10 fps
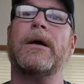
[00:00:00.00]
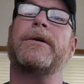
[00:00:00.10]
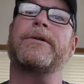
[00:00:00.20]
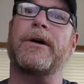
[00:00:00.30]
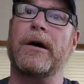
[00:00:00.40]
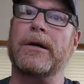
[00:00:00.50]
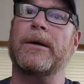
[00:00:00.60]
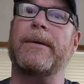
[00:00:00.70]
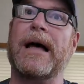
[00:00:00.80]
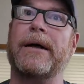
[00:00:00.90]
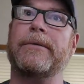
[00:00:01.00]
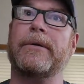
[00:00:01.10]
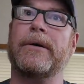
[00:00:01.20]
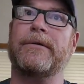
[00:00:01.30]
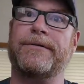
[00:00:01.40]
they're talking
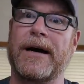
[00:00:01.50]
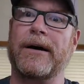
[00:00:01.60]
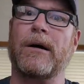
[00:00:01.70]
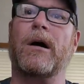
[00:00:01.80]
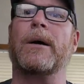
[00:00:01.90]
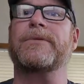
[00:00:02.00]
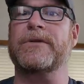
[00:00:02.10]
about firearms.